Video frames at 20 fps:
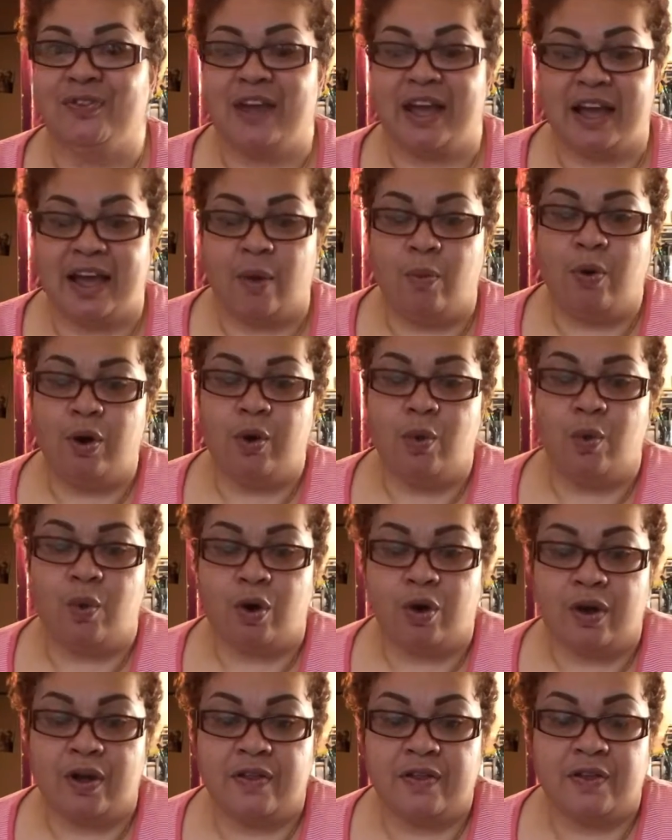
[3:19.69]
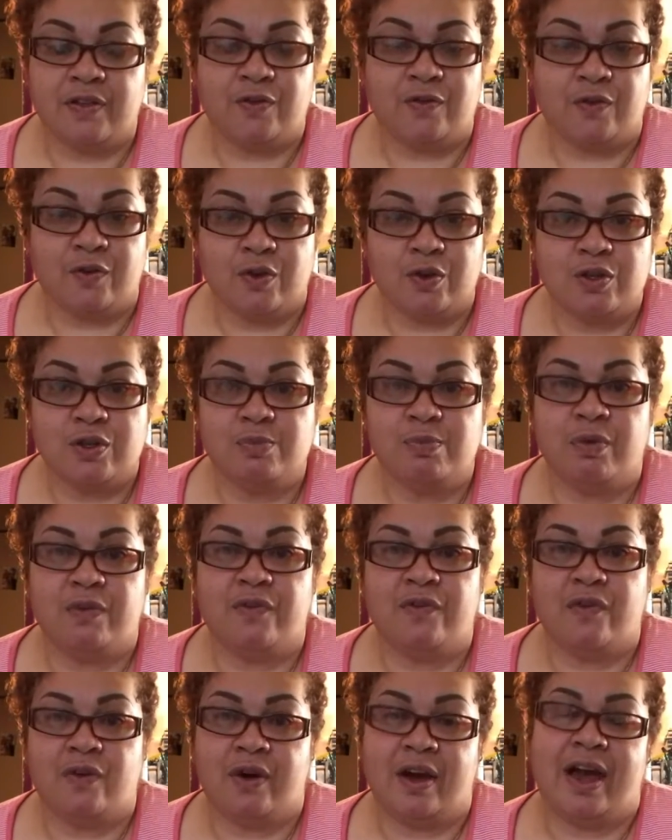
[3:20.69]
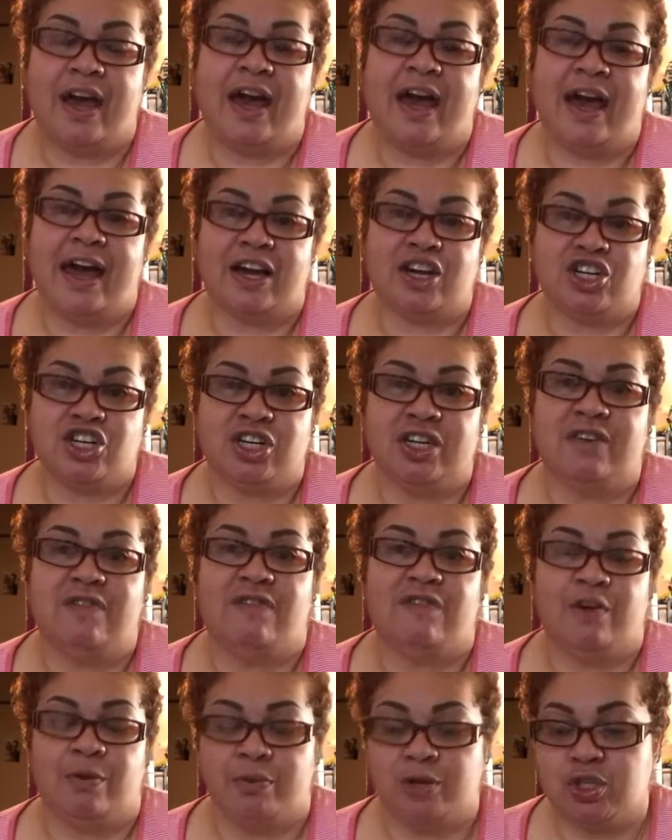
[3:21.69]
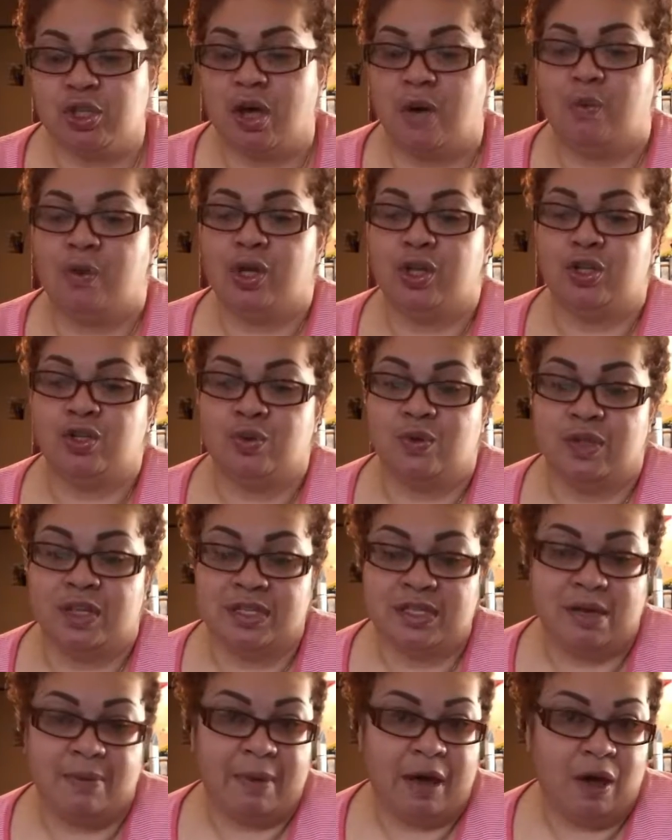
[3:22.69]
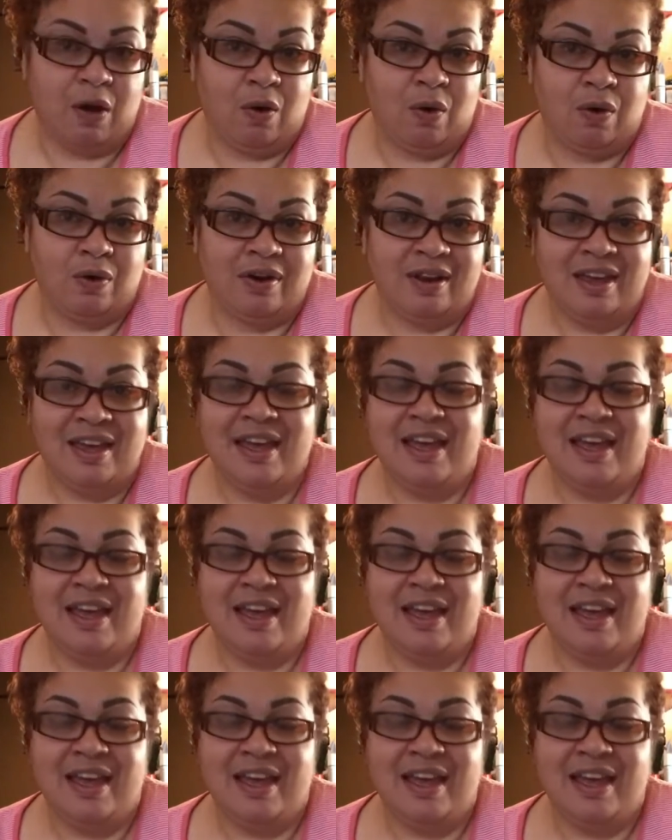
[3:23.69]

Like I want to work on this first before I actually film it. So I want to do this on my own.